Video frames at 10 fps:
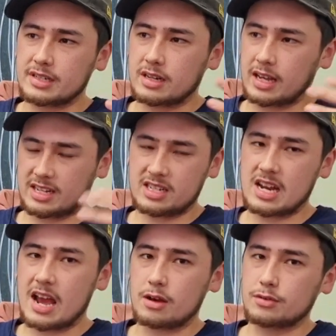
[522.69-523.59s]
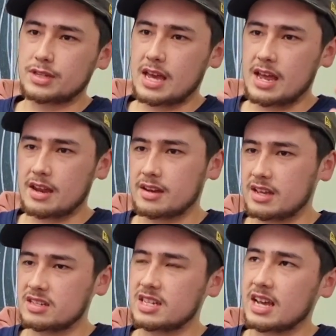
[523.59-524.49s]
like snails and
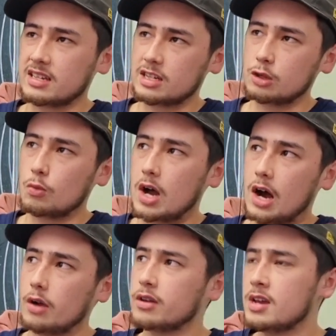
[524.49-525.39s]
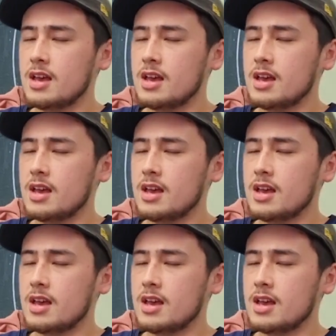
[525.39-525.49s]
insects in the wild,